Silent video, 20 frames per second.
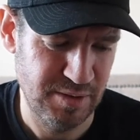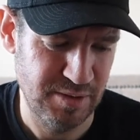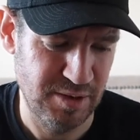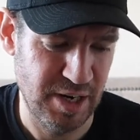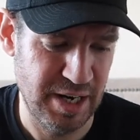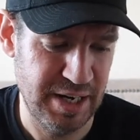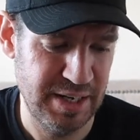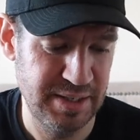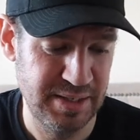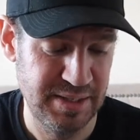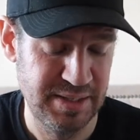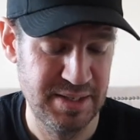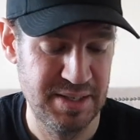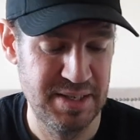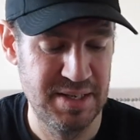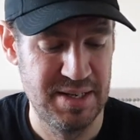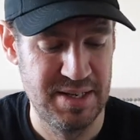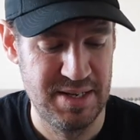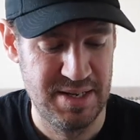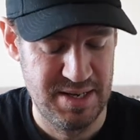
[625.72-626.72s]
Right.
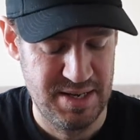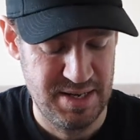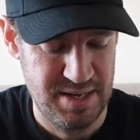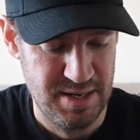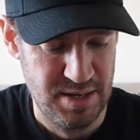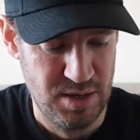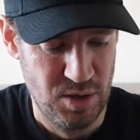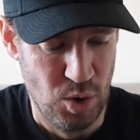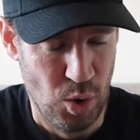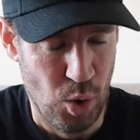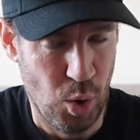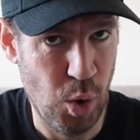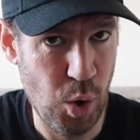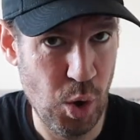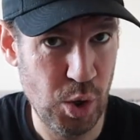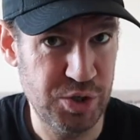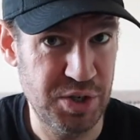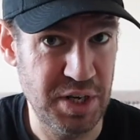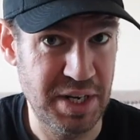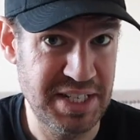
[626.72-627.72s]

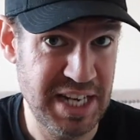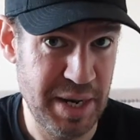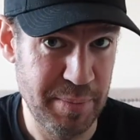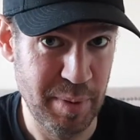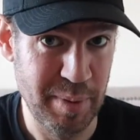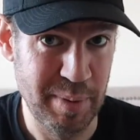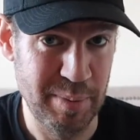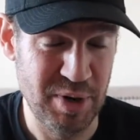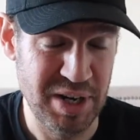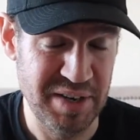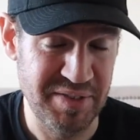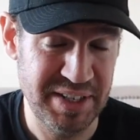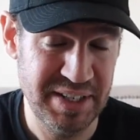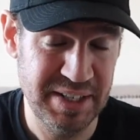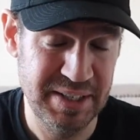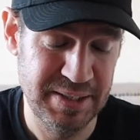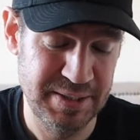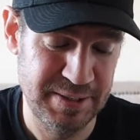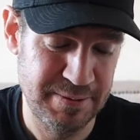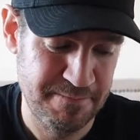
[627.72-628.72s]
So you can tell my
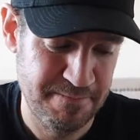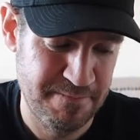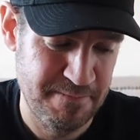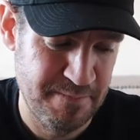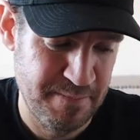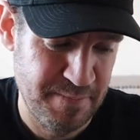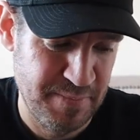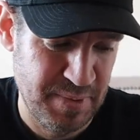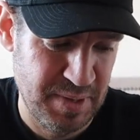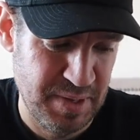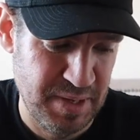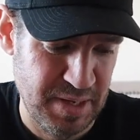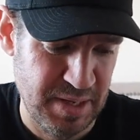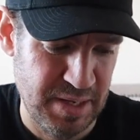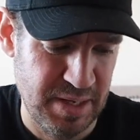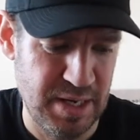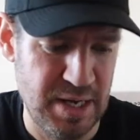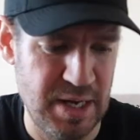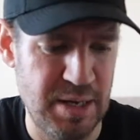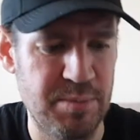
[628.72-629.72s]
breathing.
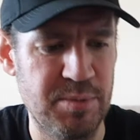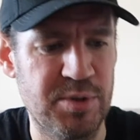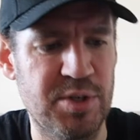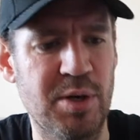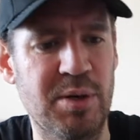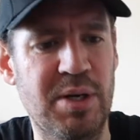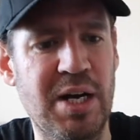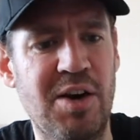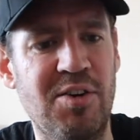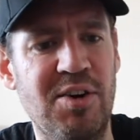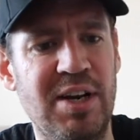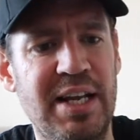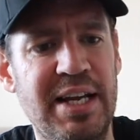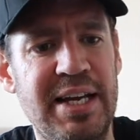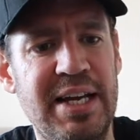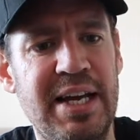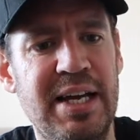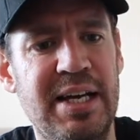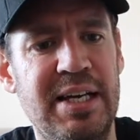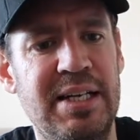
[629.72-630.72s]
So
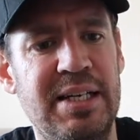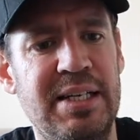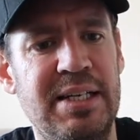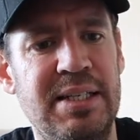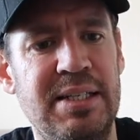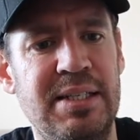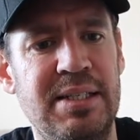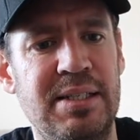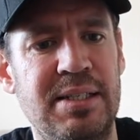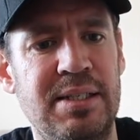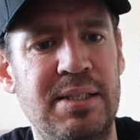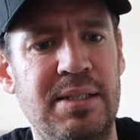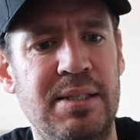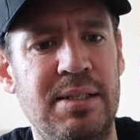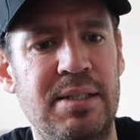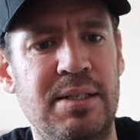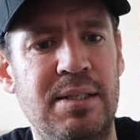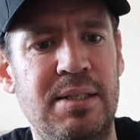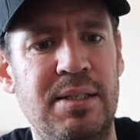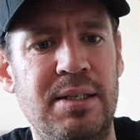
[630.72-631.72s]
currently
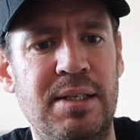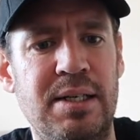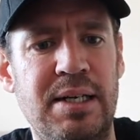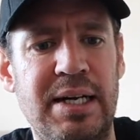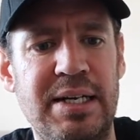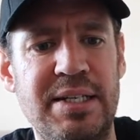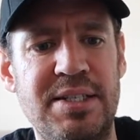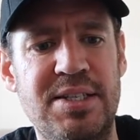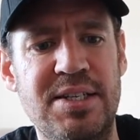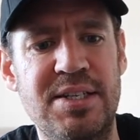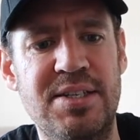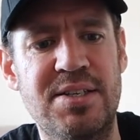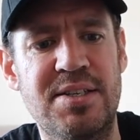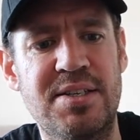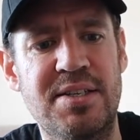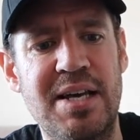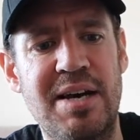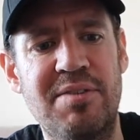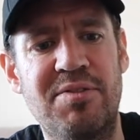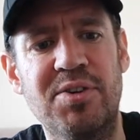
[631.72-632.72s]

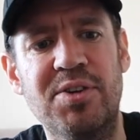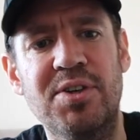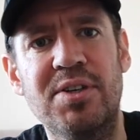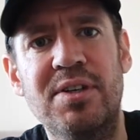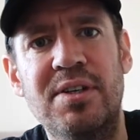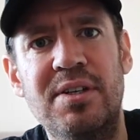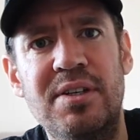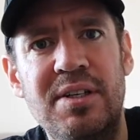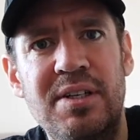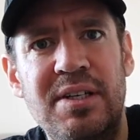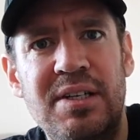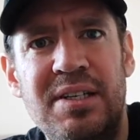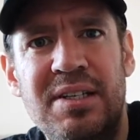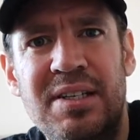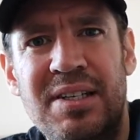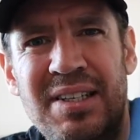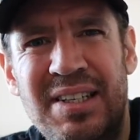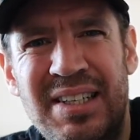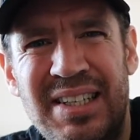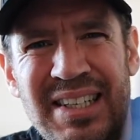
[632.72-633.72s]
87,
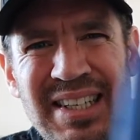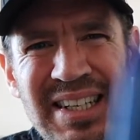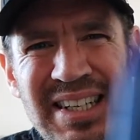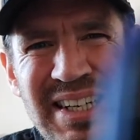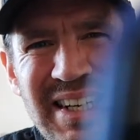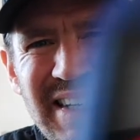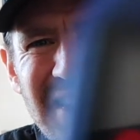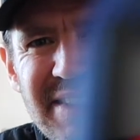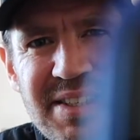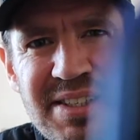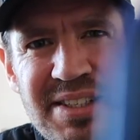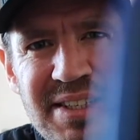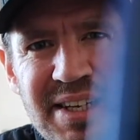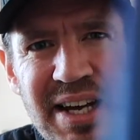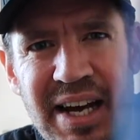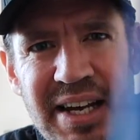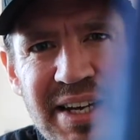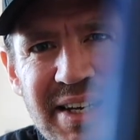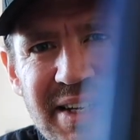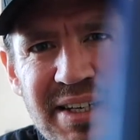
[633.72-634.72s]

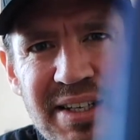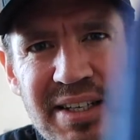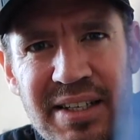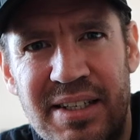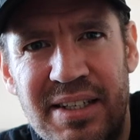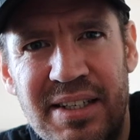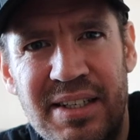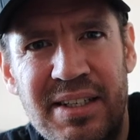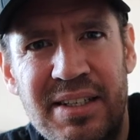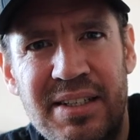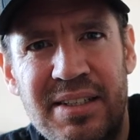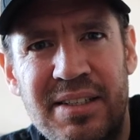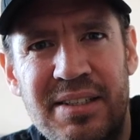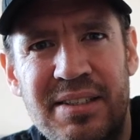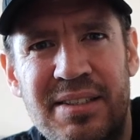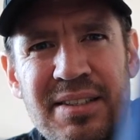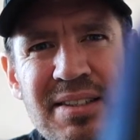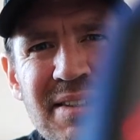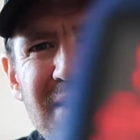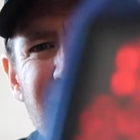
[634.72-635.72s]
88.
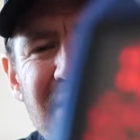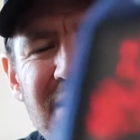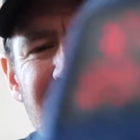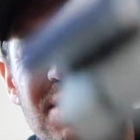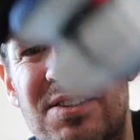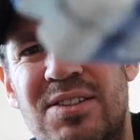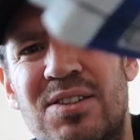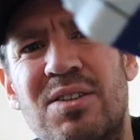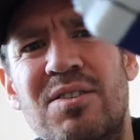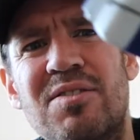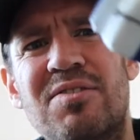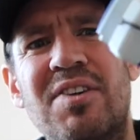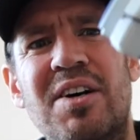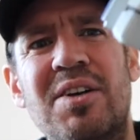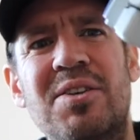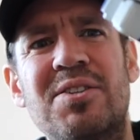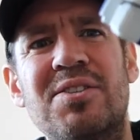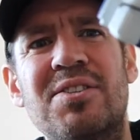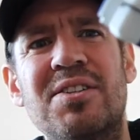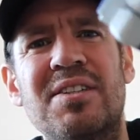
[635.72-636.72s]
It's not
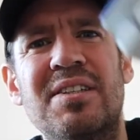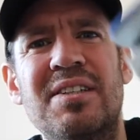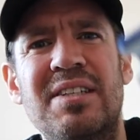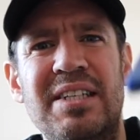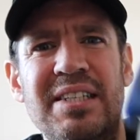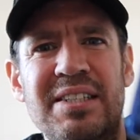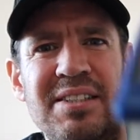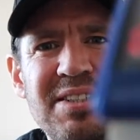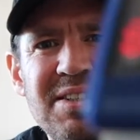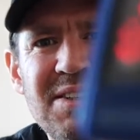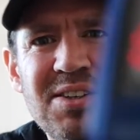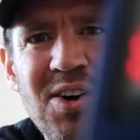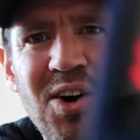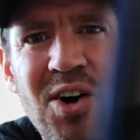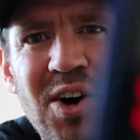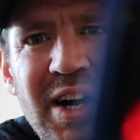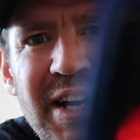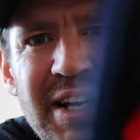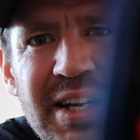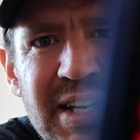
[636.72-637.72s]
focusing.
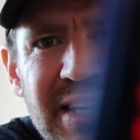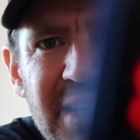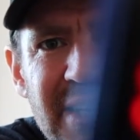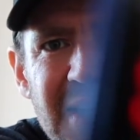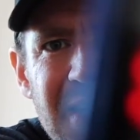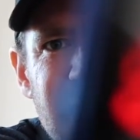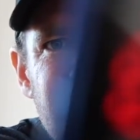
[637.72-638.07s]
89.